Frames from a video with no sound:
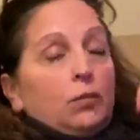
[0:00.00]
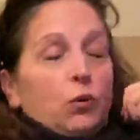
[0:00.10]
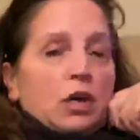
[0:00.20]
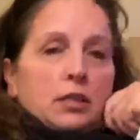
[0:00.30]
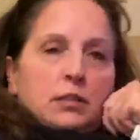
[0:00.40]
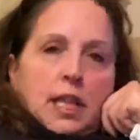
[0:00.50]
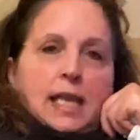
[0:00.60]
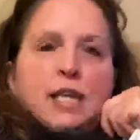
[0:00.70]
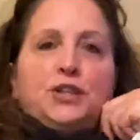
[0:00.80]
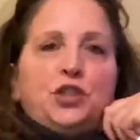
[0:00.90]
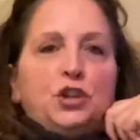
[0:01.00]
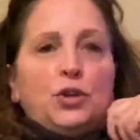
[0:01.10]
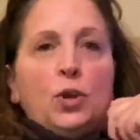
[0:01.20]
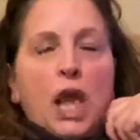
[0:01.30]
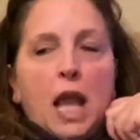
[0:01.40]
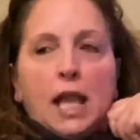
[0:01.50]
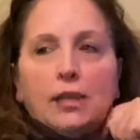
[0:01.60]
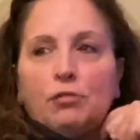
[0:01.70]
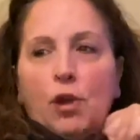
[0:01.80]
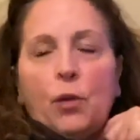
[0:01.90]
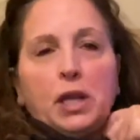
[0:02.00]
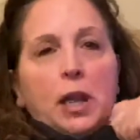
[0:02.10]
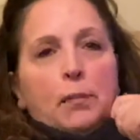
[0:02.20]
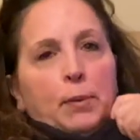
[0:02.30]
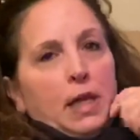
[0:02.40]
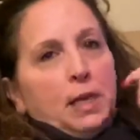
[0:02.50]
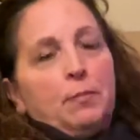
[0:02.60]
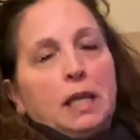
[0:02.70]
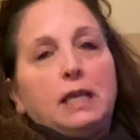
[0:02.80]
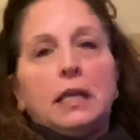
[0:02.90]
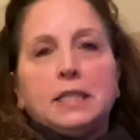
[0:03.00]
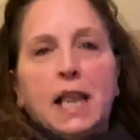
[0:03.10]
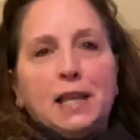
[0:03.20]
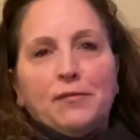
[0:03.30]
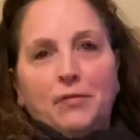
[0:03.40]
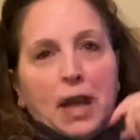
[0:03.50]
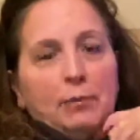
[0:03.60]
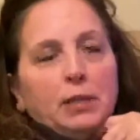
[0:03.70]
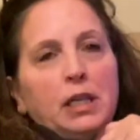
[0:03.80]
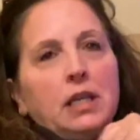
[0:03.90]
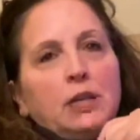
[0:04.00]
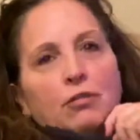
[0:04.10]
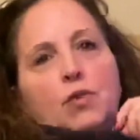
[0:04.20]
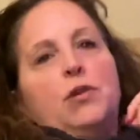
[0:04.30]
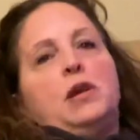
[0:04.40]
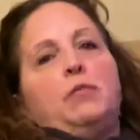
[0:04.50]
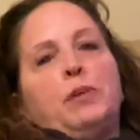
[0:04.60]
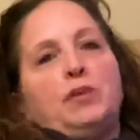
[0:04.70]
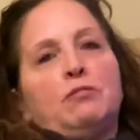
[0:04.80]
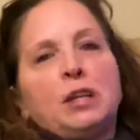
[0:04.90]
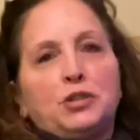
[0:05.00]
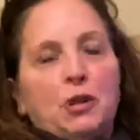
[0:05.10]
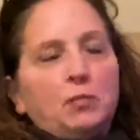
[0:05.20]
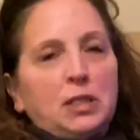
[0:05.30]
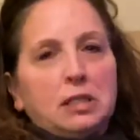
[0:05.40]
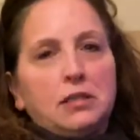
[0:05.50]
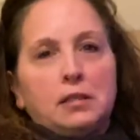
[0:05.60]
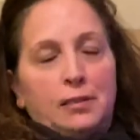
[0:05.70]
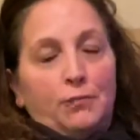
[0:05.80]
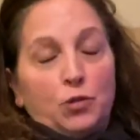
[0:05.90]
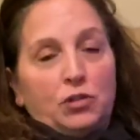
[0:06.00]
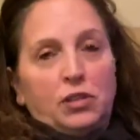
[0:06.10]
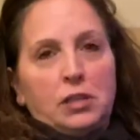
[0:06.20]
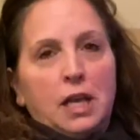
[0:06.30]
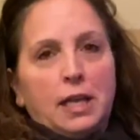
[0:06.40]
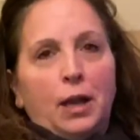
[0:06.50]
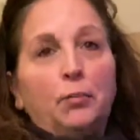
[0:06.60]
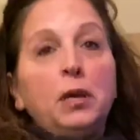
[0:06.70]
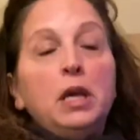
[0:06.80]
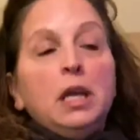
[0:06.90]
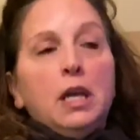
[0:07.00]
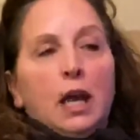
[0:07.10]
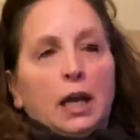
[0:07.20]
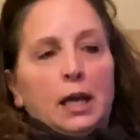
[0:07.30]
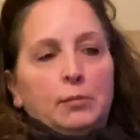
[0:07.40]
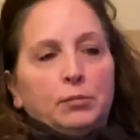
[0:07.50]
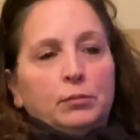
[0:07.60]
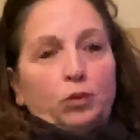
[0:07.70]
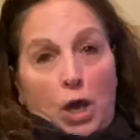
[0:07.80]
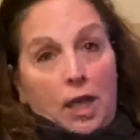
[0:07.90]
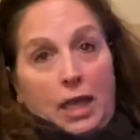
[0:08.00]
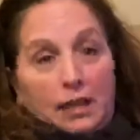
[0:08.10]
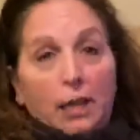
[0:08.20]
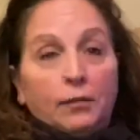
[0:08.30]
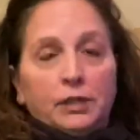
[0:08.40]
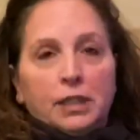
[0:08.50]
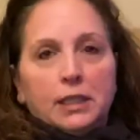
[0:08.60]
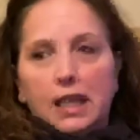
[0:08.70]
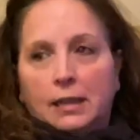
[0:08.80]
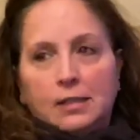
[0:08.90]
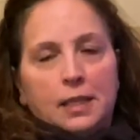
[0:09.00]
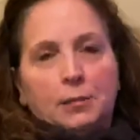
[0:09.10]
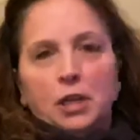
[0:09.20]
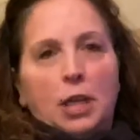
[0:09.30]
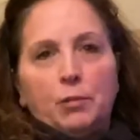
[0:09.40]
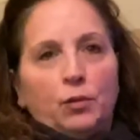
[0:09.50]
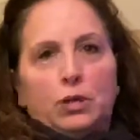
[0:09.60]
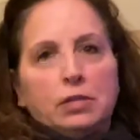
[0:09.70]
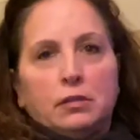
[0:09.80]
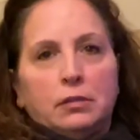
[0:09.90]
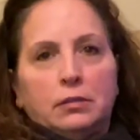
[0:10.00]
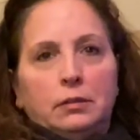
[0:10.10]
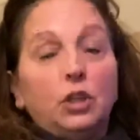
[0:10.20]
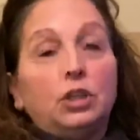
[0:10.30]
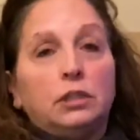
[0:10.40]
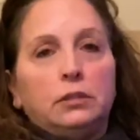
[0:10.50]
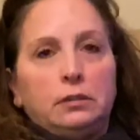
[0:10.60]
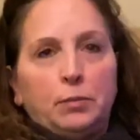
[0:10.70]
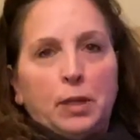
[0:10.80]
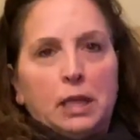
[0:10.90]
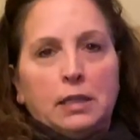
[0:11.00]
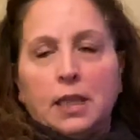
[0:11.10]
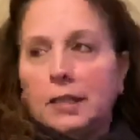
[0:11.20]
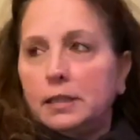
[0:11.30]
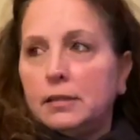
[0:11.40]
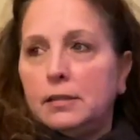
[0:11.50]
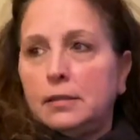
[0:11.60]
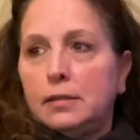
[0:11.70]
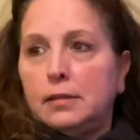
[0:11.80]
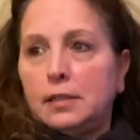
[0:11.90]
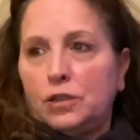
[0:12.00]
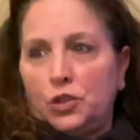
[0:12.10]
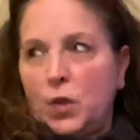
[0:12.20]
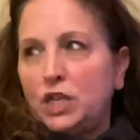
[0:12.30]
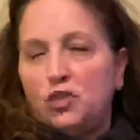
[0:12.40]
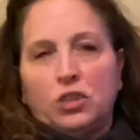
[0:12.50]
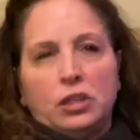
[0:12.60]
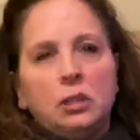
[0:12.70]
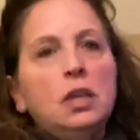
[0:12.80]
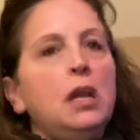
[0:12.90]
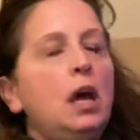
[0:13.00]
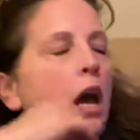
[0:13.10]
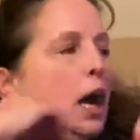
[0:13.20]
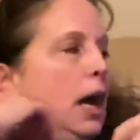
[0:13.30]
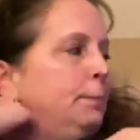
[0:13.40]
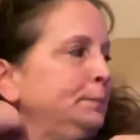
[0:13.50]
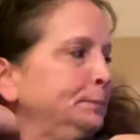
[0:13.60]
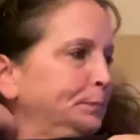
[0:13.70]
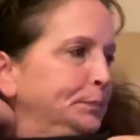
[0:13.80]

was an issue and growing up in a big Italian family and growing up in the restaurant business, of course, did not help. Um, while I loved it, at the same time, it wasn't good to be in that situation. Um,